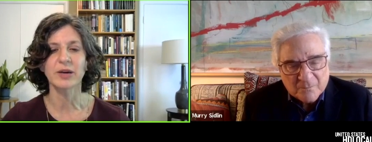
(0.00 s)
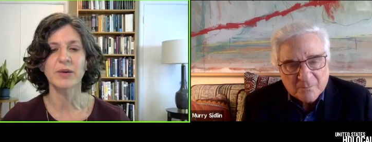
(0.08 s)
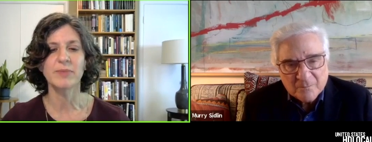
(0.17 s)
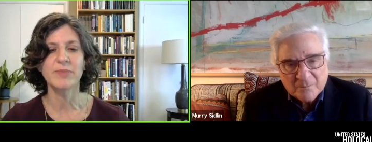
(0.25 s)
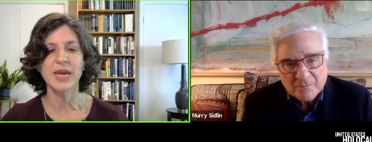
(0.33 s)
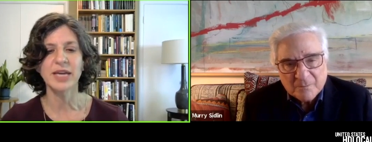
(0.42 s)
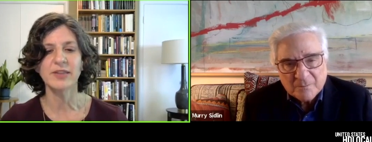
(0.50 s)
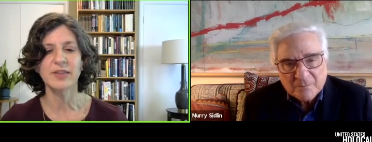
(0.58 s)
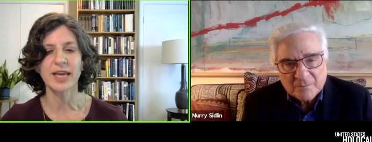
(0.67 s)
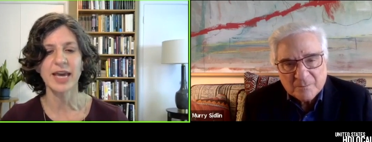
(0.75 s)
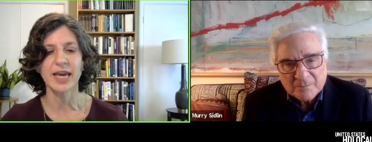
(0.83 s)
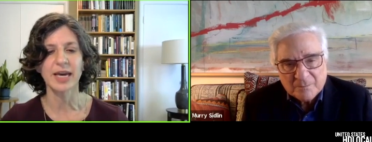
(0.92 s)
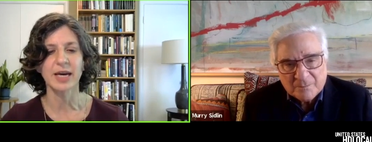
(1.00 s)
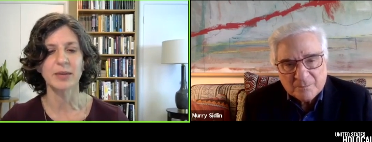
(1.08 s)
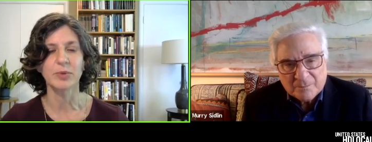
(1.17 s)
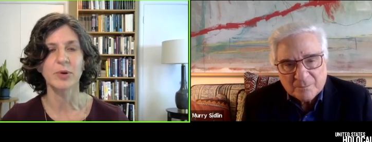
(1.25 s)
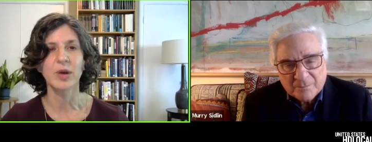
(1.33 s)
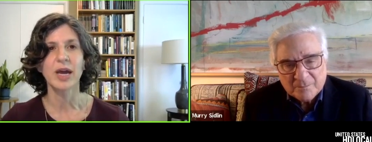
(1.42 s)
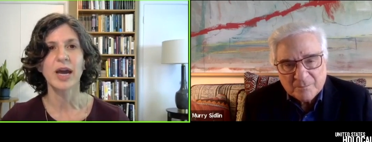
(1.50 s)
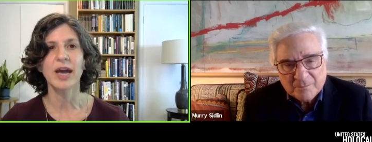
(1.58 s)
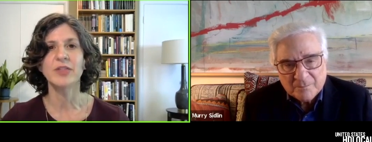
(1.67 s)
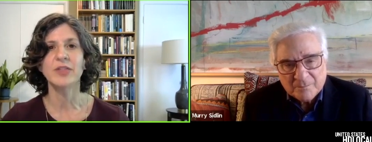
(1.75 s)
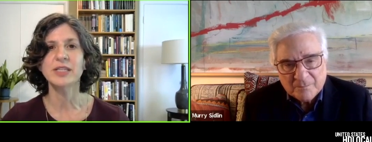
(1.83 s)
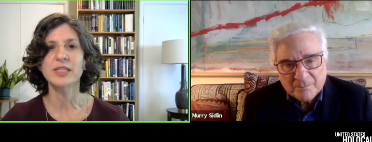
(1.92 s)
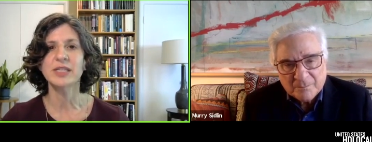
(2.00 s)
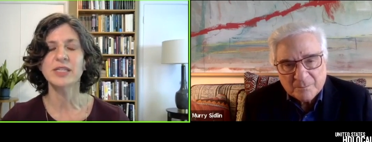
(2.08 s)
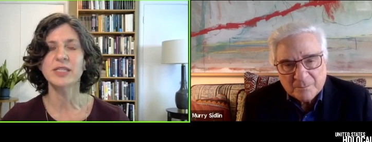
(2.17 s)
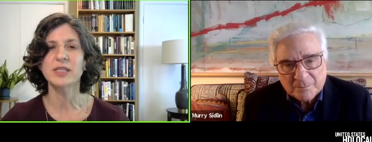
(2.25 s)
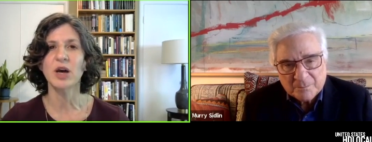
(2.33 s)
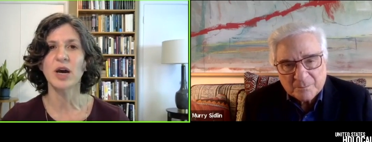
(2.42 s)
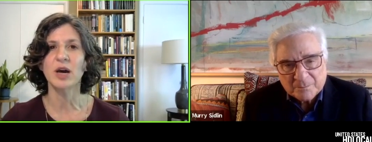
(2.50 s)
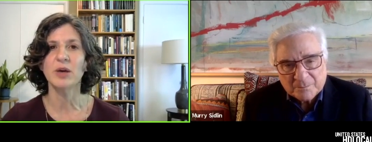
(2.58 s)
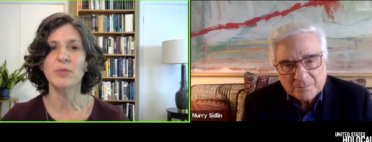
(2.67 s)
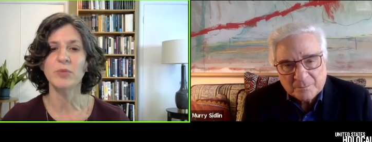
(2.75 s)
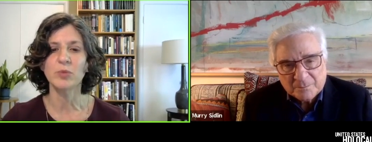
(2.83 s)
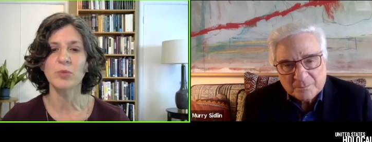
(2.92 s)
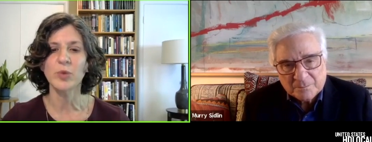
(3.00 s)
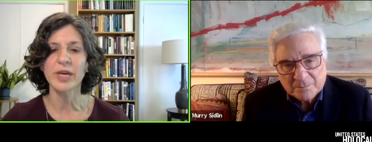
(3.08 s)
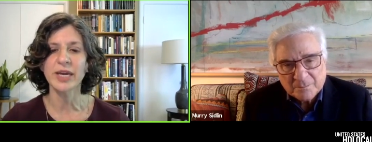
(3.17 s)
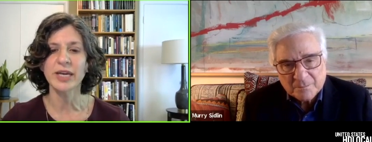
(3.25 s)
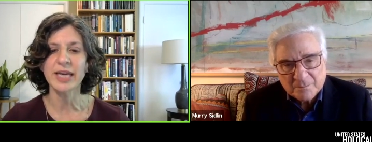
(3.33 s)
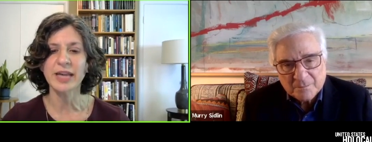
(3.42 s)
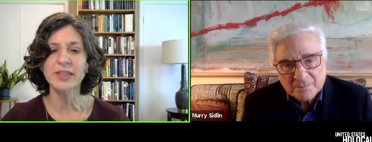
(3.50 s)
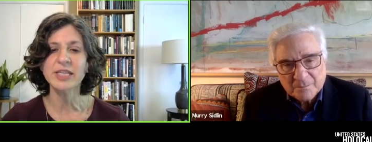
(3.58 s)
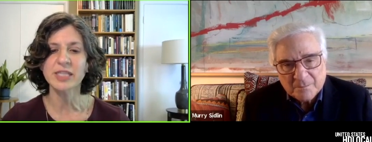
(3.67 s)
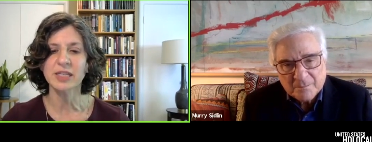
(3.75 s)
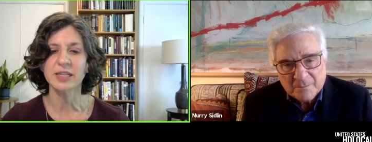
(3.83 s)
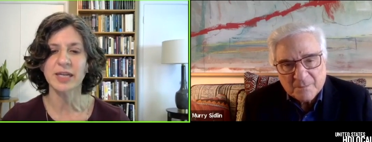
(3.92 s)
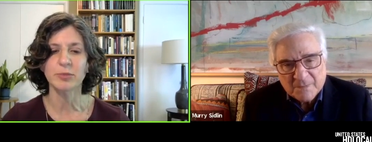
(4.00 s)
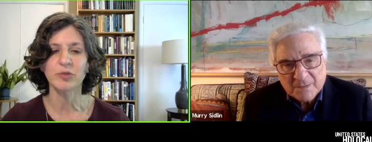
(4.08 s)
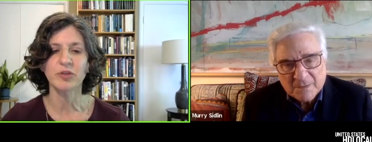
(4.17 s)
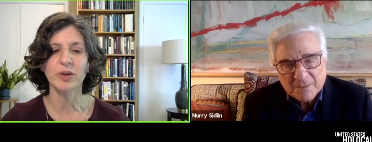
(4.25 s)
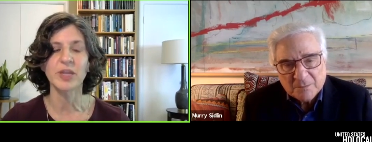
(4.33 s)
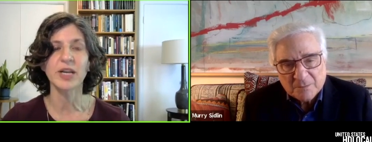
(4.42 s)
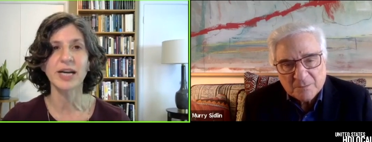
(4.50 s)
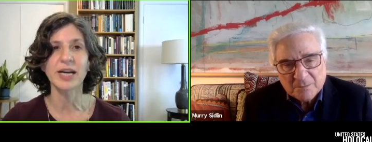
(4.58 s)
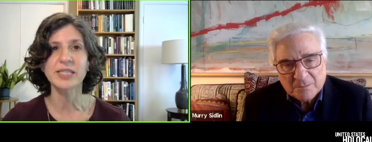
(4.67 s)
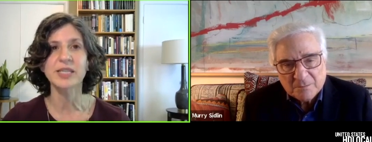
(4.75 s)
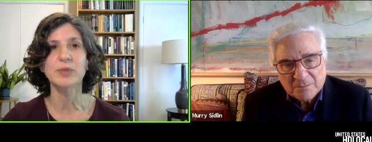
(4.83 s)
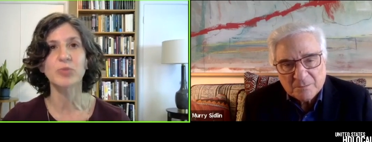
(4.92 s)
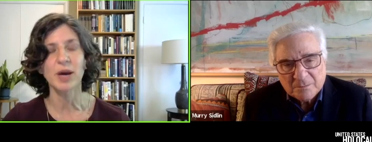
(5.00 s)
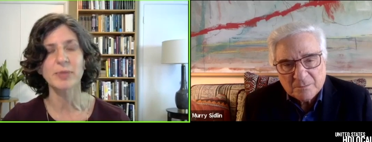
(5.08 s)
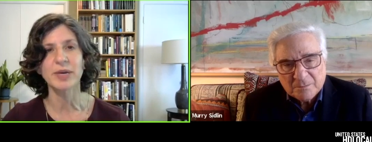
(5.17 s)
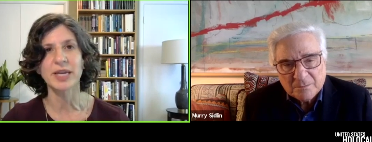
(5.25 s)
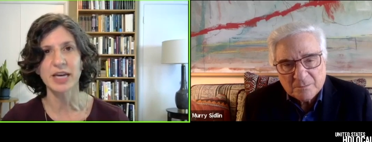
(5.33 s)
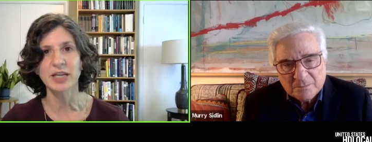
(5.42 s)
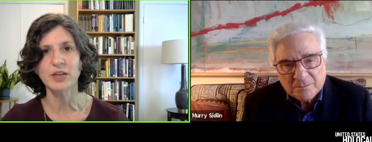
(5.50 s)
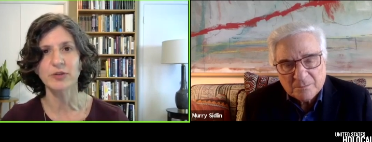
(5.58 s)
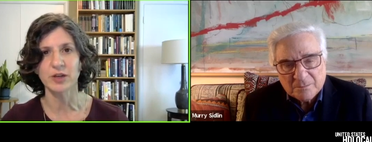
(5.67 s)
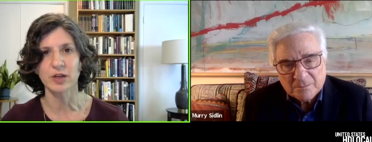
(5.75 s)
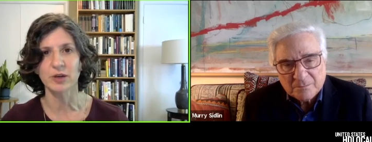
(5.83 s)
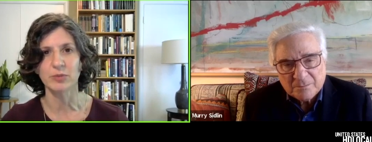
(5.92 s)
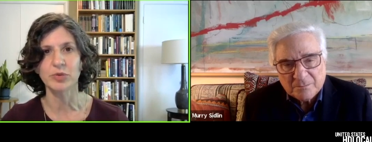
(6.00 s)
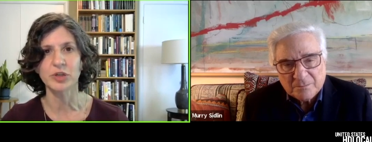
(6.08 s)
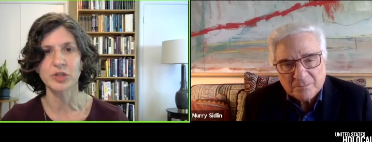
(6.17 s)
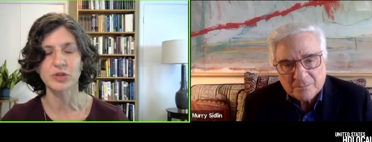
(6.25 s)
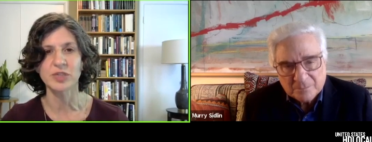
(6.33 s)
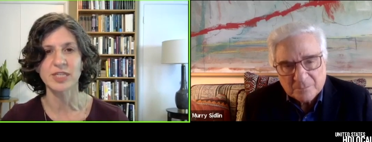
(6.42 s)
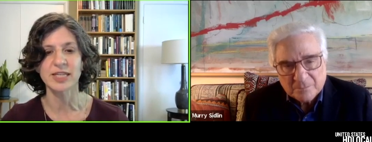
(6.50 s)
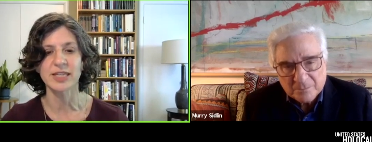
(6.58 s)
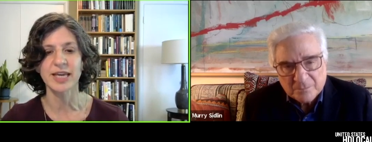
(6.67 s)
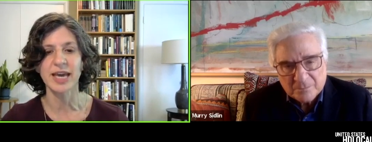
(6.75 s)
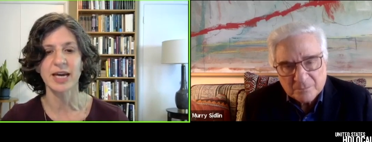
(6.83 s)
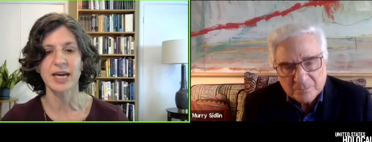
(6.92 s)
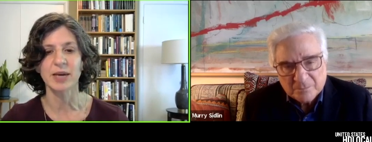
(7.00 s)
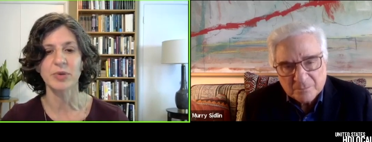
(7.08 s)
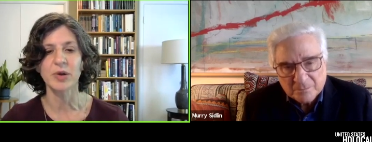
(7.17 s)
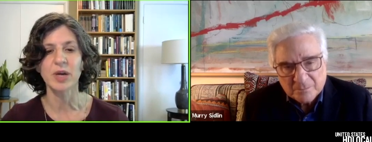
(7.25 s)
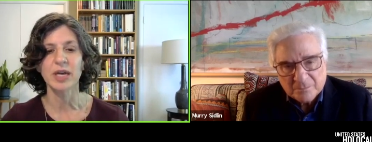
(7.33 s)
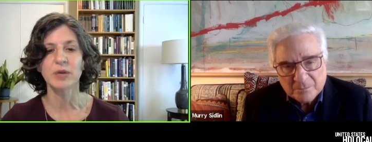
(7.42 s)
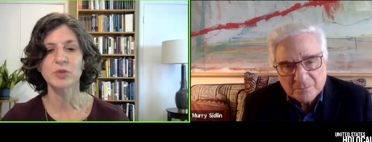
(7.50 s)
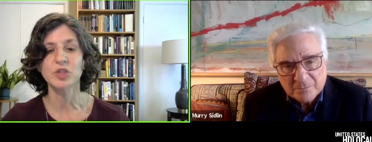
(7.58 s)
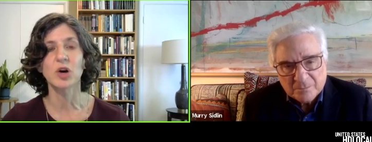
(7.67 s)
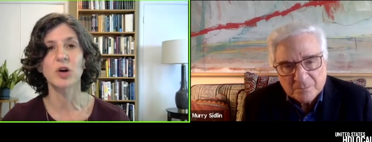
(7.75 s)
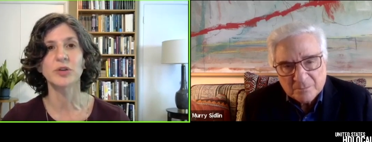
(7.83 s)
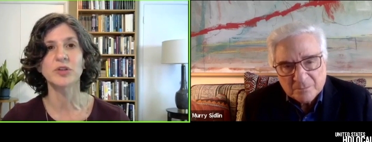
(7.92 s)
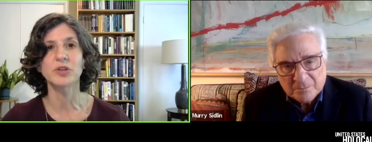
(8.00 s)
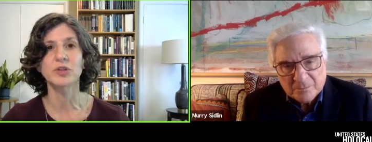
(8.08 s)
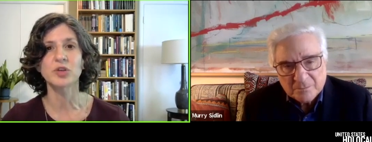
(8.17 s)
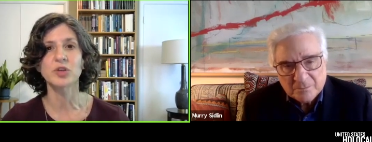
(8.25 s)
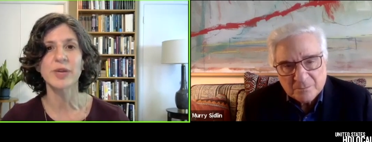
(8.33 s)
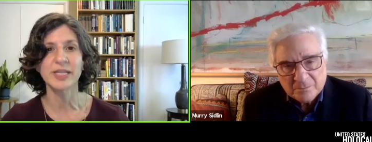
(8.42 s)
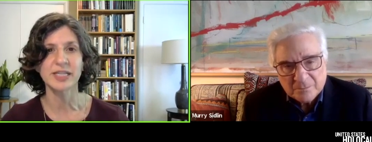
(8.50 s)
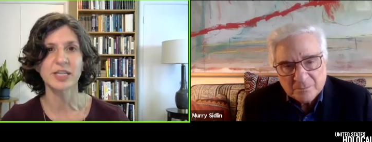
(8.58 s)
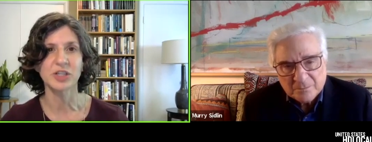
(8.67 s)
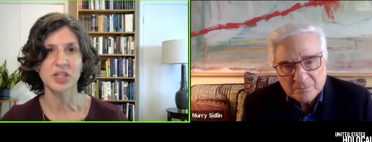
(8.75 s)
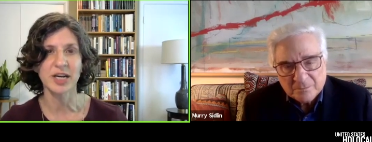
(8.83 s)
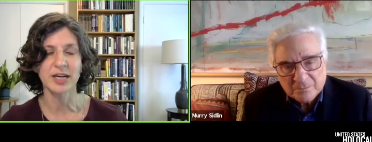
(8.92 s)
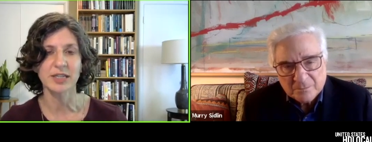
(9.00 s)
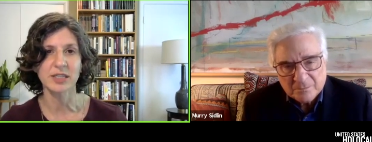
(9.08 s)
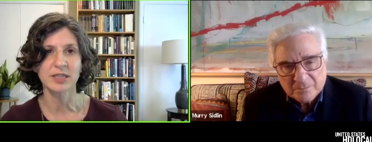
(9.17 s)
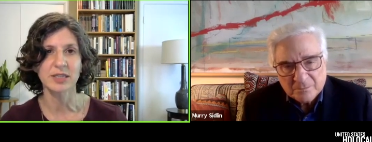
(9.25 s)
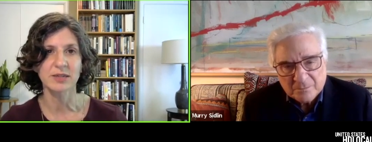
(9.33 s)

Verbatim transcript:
Speaker 1: made in the camp. And this is, uh, we get this clip from the Nazi propaganda film produced in the camp. It was called Theresienstadt.